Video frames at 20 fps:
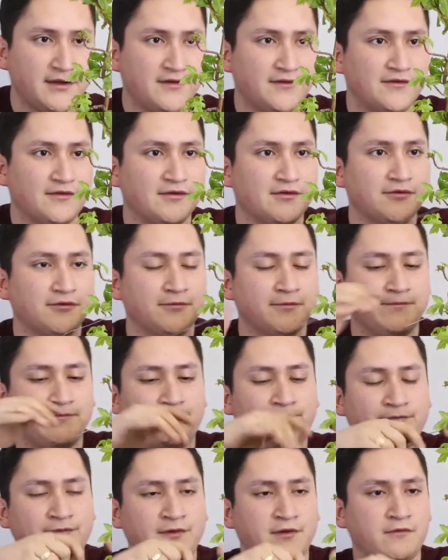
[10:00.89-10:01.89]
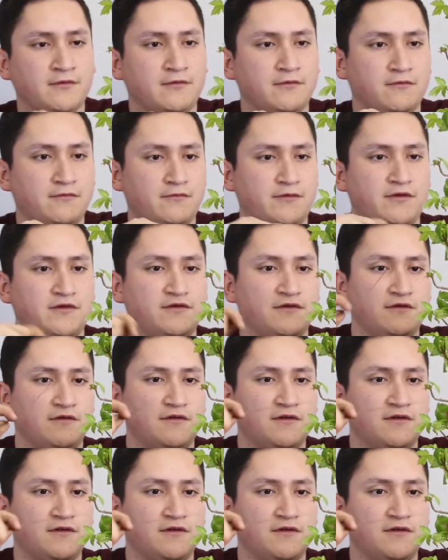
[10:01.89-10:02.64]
so we should